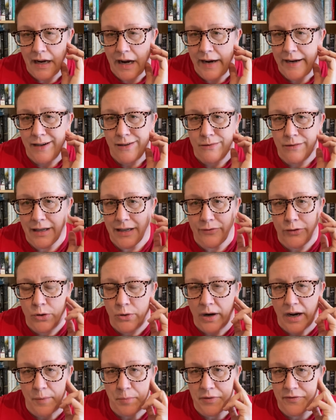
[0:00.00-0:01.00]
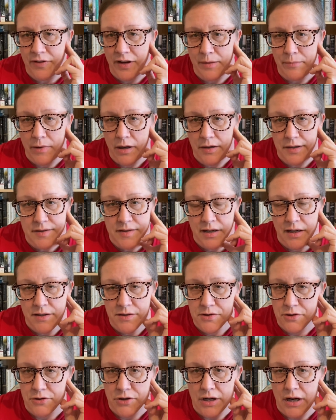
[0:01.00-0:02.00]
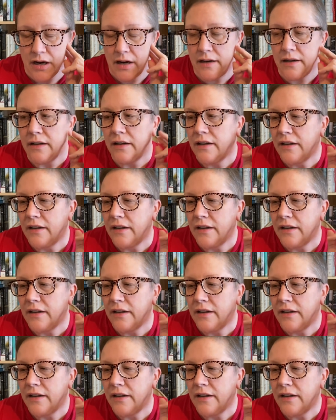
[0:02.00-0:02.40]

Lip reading: I don't give a crap if I'm monetized or not,